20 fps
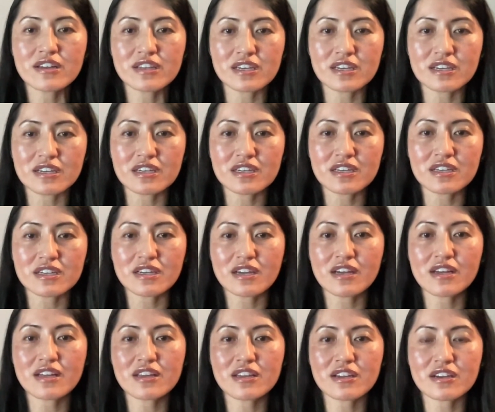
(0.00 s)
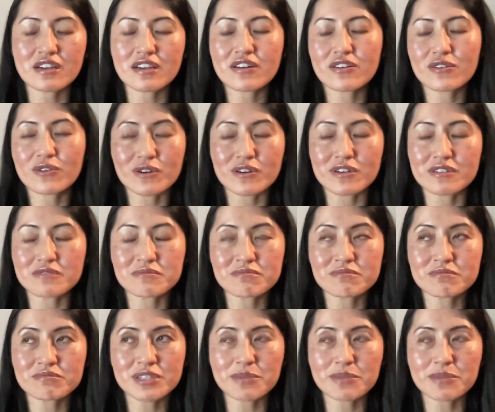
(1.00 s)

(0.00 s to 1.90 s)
the or